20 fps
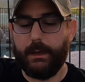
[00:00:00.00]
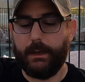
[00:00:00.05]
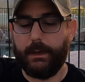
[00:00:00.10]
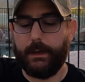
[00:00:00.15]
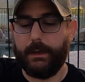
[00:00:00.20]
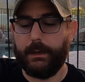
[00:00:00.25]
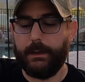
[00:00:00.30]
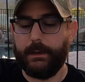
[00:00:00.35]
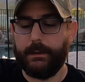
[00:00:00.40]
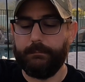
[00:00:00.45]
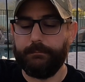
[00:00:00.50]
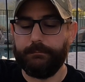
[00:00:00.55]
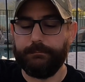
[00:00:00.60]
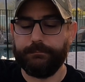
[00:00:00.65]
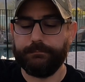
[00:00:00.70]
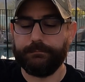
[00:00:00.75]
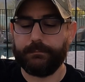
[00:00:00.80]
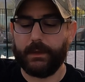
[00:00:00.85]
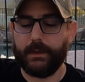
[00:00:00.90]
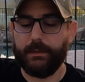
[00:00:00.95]

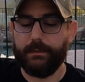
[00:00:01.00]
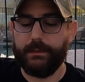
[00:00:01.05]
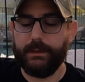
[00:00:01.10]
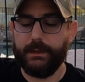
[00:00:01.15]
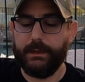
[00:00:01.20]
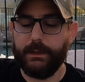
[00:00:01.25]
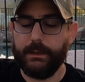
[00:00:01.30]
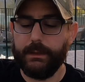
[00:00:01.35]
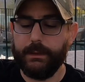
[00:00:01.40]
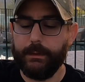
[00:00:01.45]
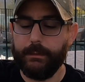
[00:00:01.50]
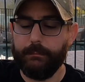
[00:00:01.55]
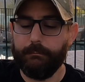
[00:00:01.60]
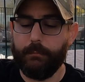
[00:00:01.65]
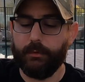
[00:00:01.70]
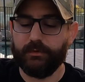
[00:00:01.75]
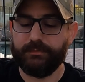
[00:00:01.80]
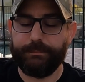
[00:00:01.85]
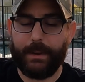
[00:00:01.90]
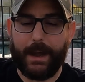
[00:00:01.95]
Um, the
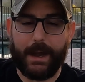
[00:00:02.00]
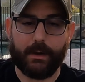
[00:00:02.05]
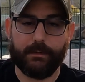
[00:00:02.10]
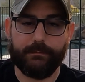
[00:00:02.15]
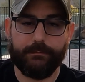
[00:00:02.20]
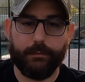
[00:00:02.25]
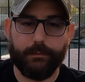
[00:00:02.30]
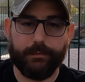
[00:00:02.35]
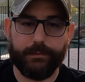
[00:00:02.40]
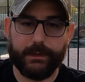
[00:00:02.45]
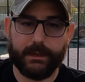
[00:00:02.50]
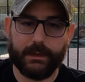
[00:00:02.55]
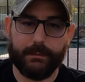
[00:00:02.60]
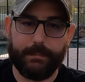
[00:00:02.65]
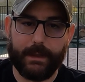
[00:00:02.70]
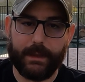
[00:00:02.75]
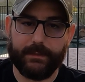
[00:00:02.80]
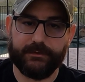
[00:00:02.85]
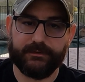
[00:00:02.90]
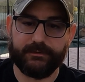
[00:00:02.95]
most powerful thing
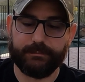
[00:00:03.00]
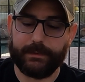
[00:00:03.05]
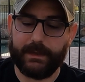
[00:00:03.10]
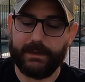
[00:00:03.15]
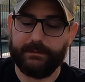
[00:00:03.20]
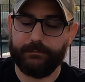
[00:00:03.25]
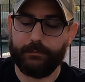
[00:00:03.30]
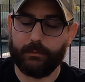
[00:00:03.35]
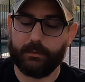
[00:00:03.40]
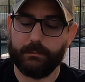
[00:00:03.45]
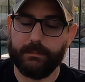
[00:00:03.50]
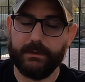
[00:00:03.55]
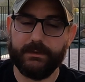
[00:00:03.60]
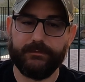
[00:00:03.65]
about this platform